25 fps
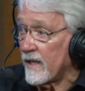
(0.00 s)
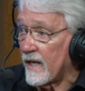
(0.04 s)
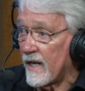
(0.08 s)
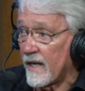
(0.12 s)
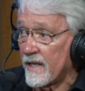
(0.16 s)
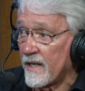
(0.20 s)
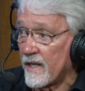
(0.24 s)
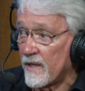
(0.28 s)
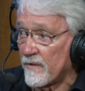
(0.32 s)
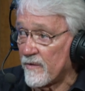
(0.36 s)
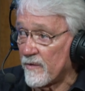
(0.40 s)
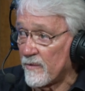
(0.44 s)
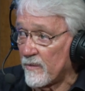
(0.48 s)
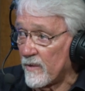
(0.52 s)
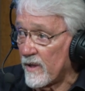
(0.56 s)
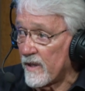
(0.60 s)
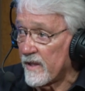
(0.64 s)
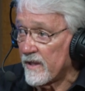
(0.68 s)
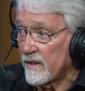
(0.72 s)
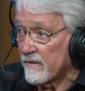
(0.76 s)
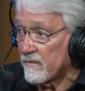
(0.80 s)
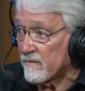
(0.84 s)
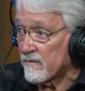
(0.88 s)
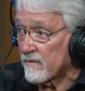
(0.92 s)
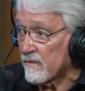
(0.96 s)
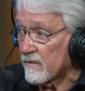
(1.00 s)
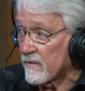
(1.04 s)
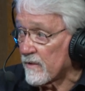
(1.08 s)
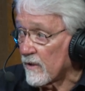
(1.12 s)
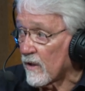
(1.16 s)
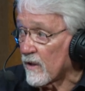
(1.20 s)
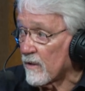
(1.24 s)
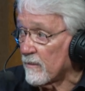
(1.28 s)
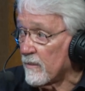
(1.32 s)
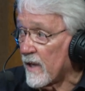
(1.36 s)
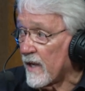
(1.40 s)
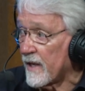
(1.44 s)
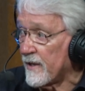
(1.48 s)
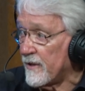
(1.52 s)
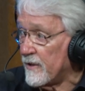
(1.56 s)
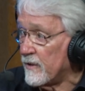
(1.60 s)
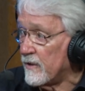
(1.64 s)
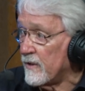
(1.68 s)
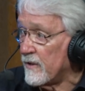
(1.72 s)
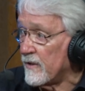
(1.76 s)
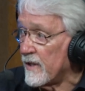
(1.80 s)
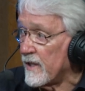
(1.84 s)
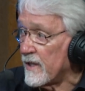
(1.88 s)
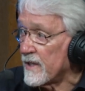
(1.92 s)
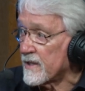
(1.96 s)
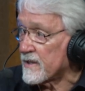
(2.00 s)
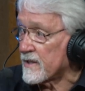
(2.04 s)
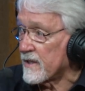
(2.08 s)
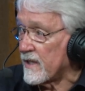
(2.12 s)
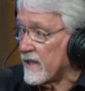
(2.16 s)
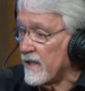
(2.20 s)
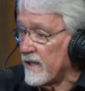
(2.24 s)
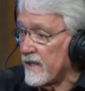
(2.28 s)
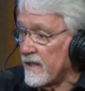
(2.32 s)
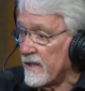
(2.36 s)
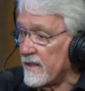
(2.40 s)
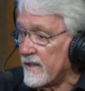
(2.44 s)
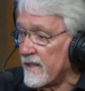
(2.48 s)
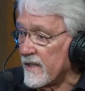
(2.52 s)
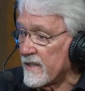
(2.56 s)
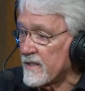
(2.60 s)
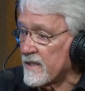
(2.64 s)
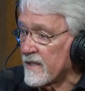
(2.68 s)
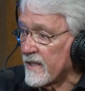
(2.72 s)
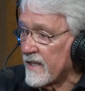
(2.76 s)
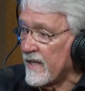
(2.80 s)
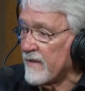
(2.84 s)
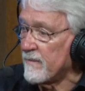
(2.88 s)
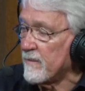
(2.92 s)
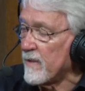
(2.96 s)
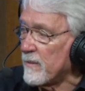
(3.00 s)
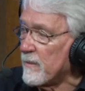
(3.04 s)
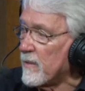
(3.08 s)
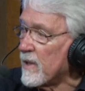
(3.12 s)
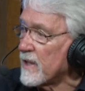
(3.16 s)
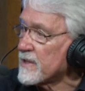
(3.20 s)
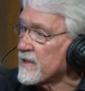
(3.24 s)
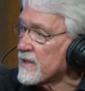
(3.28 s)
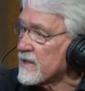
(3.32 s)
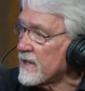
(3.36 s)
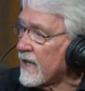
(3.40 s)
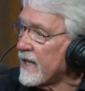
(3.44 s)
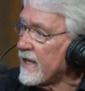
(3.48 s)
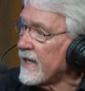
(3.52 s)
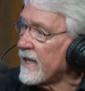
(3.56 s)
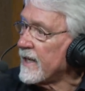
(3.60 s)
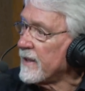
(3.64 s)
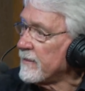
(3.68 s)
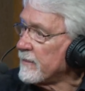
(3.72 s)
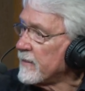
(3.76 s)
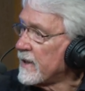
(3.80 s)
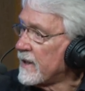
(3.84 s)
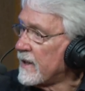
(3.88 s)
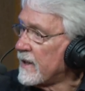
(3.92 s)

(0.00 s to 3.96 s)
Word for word: I never really thought about doing this and he didn't give me much time.